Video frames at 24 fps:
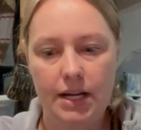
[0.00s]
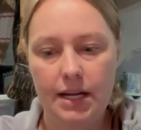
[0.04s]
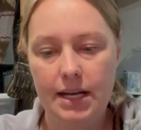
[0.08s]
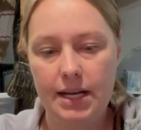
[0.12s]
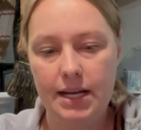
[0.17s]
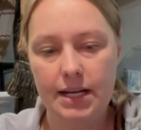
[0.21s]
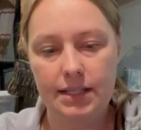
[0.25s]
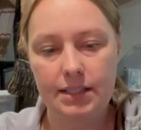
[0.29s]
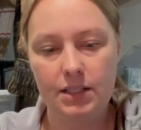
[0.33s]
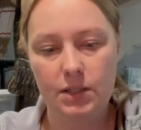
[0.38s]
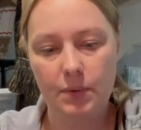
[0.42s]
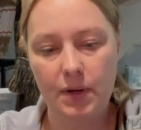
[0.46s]

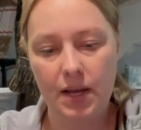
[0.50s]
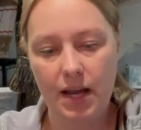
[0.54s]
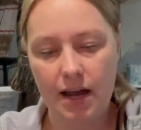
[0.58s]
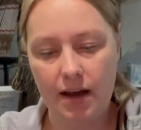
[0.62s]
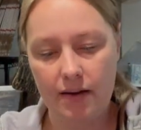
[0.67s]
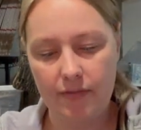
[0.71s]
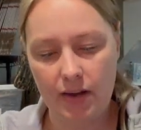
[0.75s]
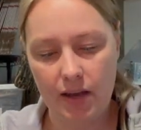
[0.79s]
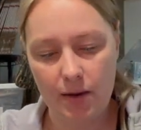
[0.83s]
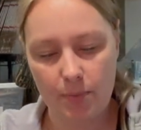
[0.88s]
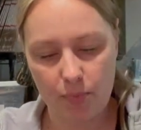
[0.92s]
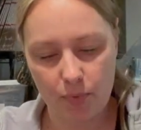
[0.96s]
next we
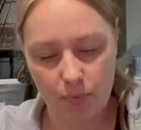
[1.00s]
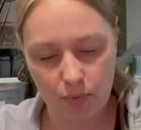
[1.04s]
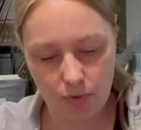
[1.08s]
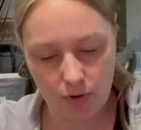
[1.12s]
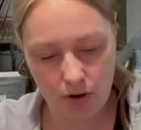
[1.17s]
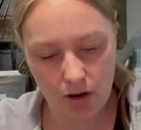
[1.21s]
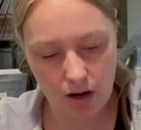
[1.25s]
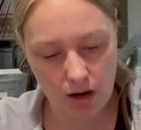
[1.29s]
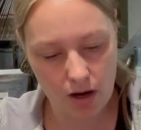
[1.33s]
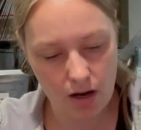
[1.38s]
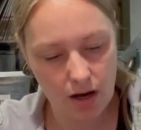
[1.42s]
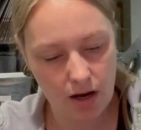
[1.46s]
have a
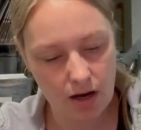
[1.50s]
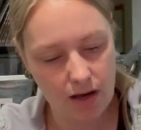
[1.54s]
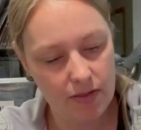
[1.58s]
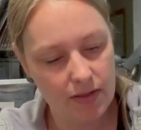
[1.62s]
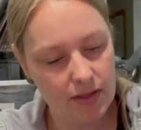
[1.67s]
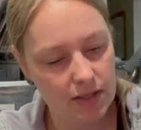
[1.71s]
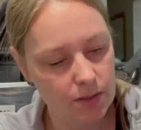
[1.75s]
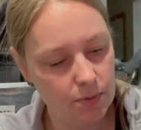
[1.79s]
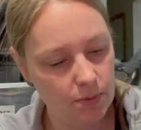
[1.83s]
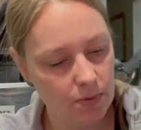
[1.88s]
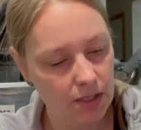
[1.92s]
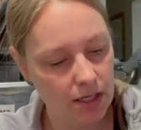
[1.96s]
bra.
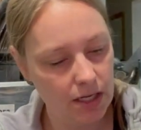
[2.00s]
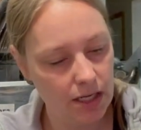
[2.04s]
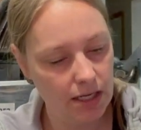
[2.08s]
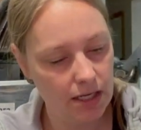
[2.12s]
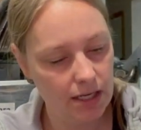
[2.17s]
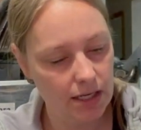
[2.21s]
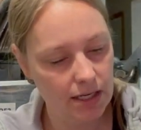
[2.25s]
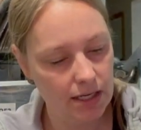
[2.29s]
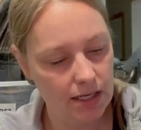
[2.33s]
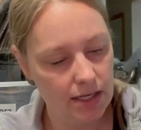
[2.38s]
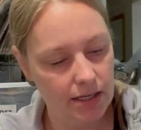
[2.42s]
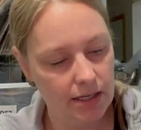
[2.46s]
This one
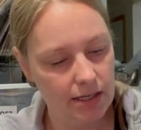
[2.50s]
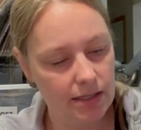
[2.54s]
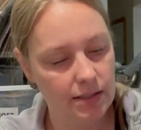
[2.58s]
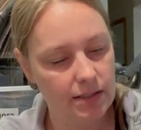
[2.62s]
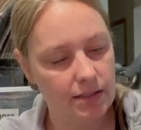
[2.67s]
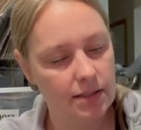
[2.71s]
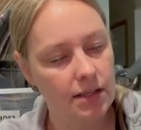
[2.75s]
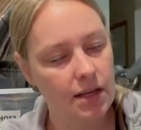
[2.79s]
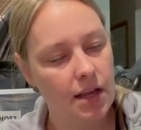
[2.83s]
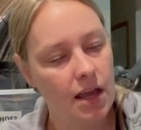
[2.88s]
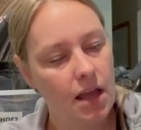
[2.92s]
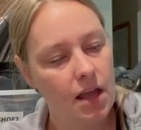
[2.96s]

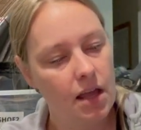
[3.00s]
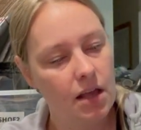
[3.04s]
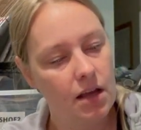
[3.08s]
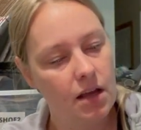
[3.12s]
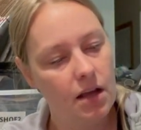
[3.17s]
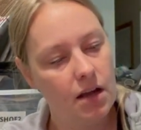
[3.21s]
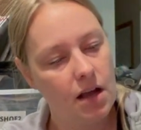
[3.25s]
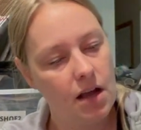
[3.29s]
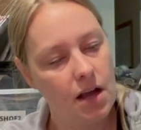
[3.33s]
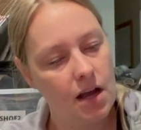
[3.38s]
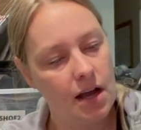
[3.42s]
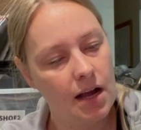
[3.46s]
is
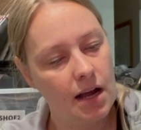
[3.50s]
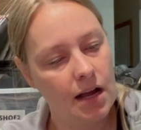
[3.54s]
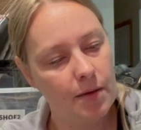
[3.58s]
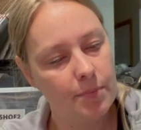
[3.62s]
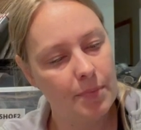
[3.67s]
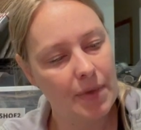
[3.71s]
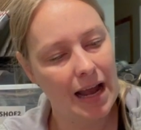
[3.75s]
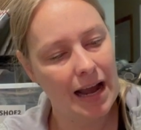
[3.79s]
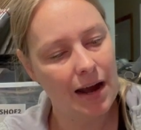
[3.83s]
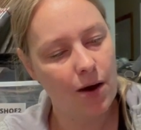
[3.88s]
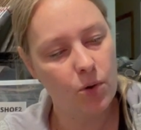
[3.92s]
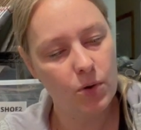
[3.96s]
um,
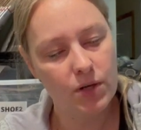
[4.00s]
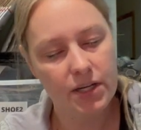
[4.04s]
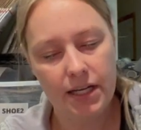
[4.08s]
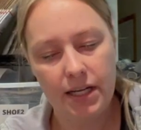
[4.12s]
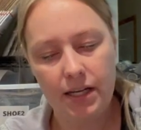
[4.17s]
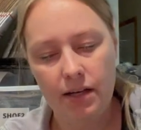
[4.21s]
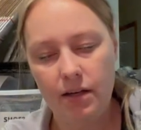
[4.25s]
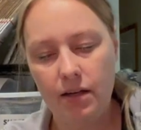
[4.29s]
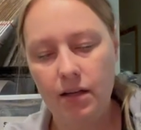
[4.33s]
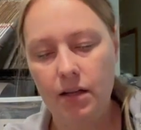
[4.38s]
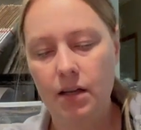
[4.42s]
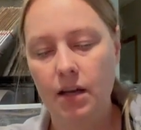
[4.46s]

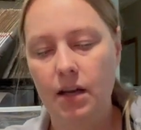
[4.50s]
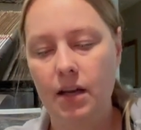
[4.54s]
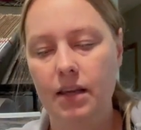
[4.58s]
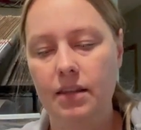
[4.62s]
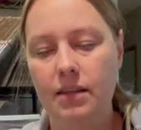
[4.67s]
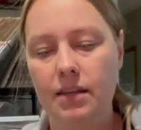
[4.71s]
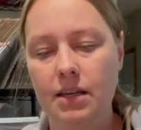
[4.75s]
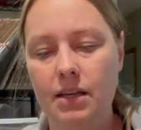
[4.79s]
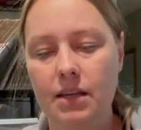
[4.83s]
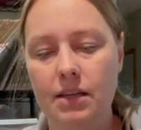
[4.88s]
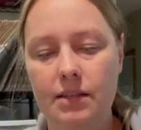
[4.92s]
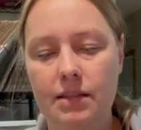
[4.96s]
Auden, I
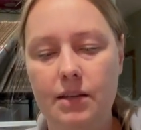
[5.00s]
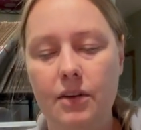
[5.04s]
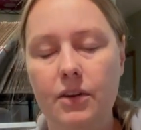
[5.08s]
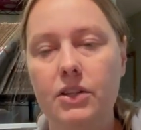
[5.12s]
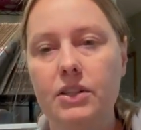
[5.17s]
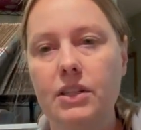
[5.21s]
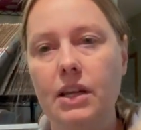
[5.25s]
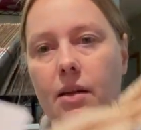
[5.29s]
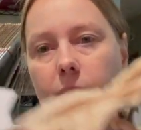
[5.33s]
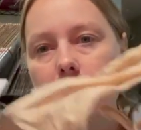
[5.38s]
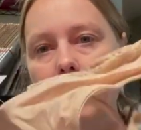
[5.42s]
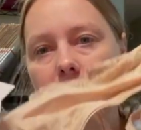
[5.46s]
think is how you
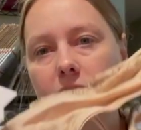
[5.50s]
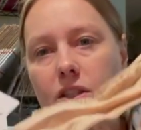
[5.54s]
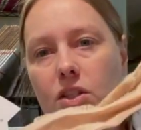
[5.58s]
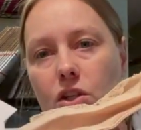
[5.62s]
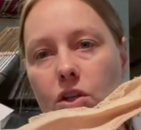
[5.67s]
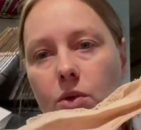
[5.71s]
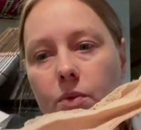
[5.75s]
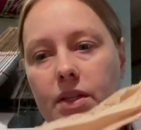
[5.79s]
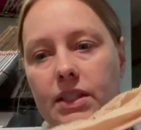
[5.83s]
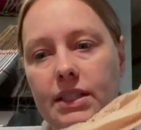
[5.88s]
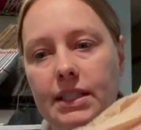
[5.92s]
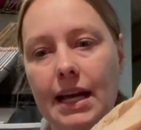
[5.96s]
say it, but it's
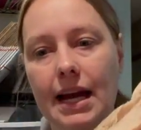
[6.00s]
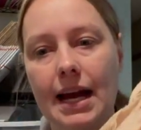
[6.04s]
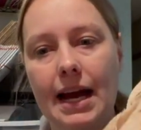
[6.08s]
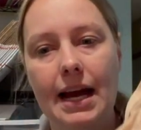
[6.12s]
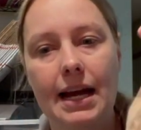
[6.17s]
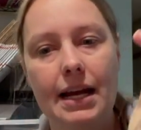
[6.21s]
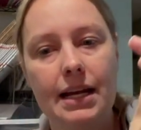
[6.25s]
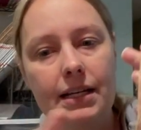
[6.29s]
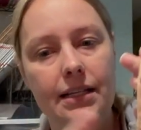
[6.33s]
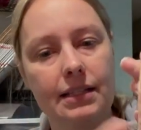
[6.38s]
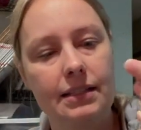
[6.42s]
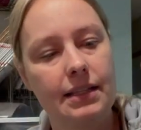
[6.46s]
new with
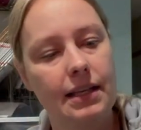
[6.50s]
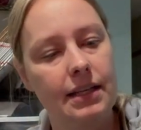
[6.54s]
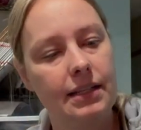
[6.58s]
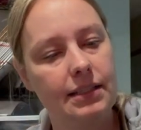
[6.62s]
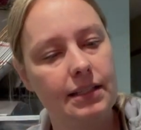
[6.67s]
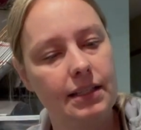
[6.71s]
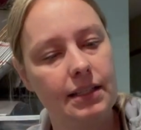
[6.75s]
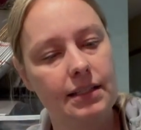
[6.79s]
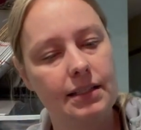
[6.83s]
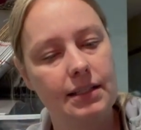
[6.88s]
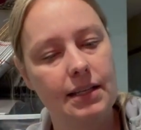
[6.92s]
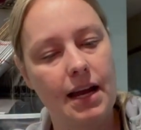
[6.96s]
tags.
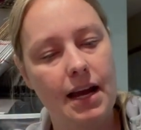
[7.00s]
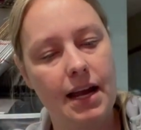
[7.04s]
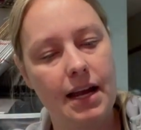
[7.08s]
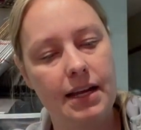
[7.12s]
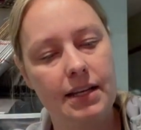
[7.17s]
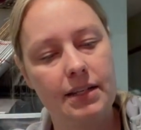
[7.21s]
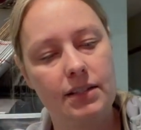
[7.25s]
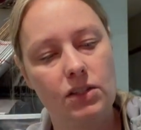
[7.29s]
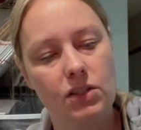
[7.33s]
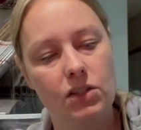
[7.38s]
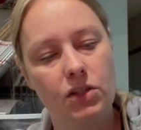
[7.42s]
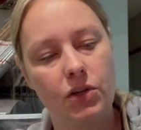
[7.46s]
It's a
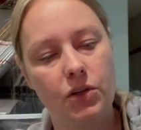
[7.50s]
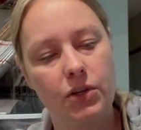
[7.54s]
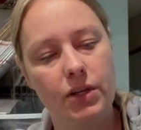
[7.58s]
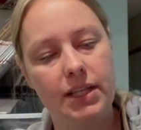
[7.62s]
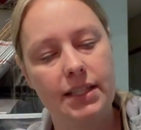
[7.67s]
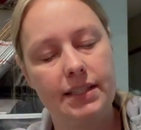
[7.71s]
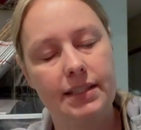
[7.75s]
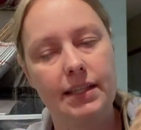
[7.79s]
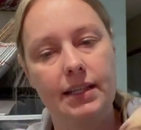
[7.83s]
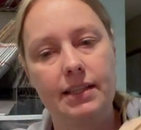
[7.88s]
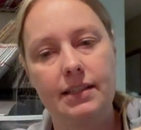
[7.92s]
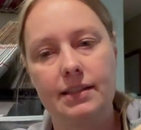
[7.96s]
size
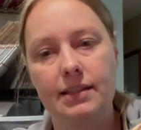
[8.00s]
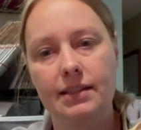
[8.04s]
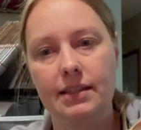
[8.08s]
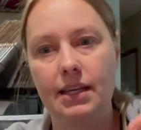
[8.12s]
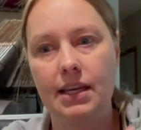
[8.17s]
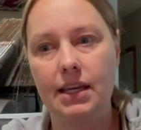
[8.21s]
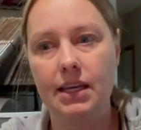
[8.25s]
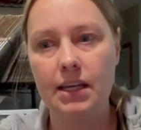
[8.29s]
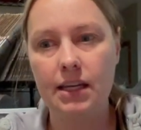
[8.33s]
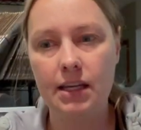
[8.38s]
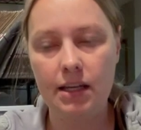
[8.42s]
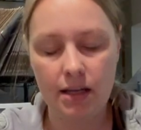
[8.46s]
thirty-six
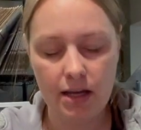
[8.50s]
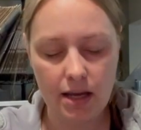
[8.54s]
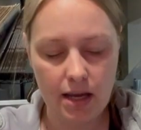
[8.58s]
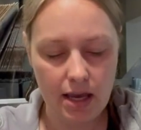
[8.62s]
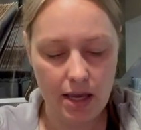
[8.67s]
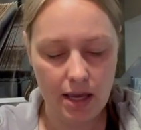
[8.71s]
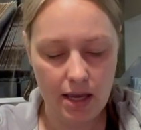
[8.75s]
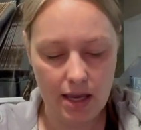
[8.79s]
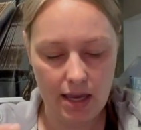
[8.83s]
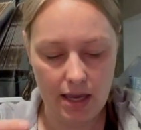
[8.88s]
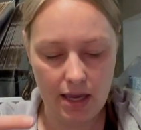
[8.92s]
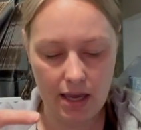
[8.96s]
C,
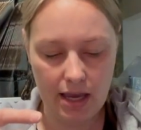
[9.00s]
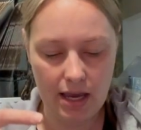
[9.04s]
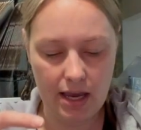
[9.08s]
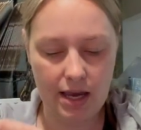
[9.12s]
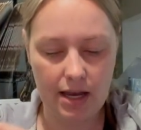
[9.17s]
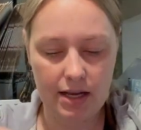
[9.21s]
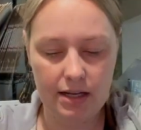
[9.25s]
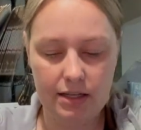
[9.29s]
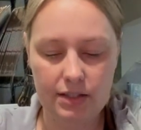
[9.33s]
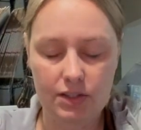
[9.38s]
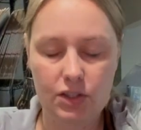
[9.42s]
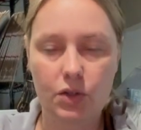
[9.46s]

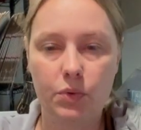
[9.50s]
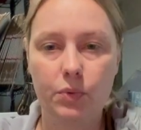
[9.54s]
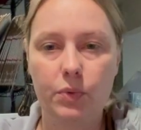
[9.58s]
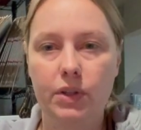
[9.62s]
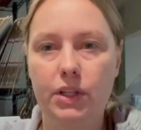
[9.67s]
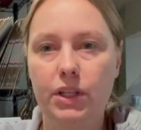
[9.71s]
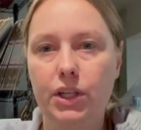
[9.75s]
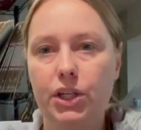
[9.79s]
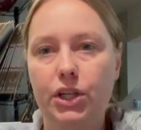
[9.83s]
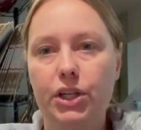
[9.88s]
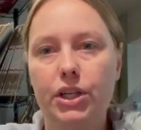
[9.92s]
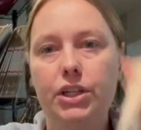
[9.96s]
and it's a
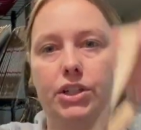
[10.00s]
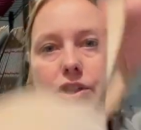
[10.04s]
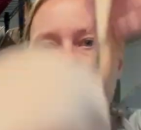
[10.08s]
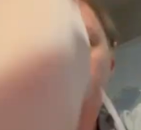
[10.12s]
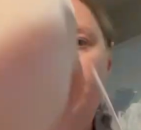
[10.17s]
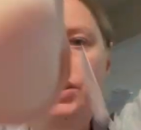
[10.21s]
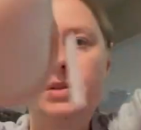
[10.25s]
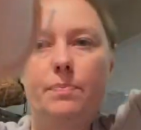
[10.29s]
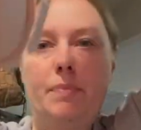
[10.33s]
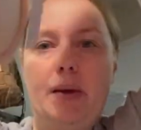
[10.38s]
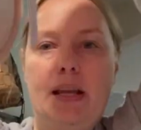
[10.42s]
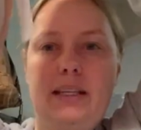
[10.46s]
really good,
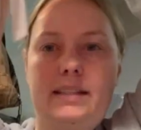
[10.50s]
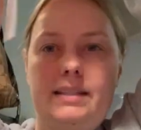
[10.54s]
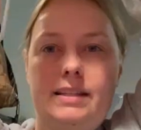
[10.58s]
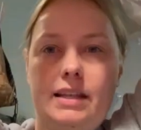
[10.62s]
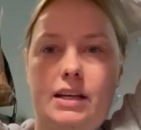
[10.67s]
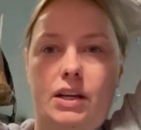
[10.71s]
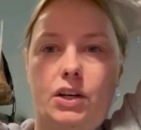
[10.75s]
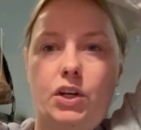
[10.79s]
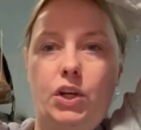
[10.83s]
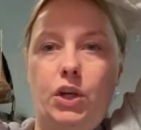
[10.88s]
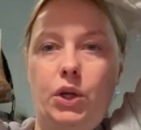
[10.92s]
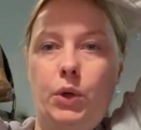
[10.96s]
just
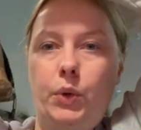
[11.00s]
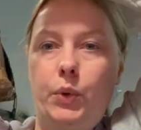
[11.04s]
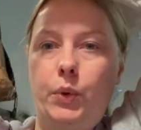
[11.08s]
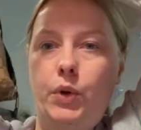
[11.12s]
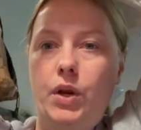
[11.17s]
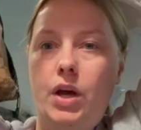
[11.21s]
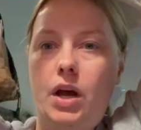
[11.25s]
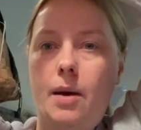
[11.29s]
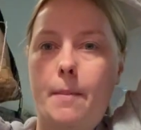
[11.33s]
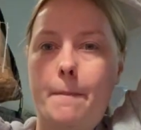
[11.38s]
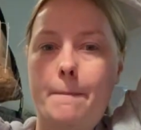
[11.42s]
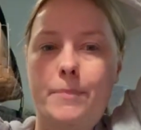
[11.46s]
basic
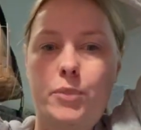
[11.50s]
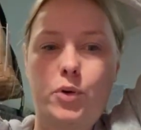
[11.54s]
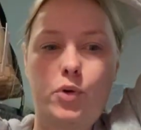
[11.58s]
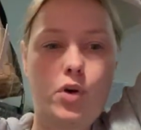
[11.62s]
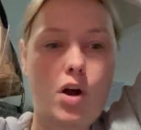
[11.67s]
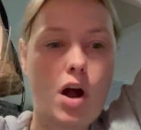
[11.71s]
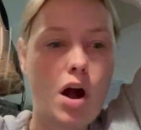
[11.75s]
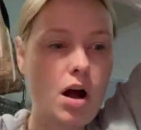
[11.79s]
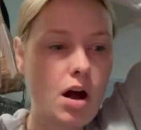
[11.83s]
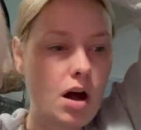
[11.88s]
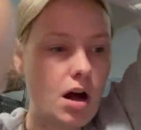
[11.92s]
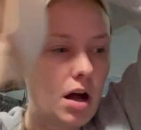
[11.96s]
nude
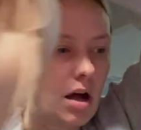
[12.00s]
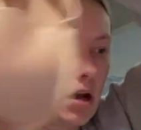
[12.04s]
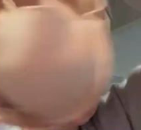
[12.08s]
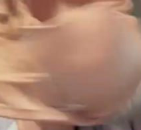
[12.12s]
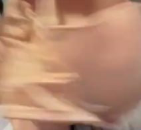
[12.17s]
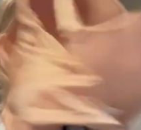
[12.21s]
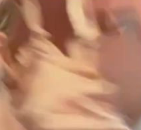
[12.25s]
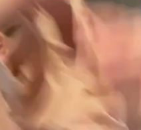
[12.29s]
bra.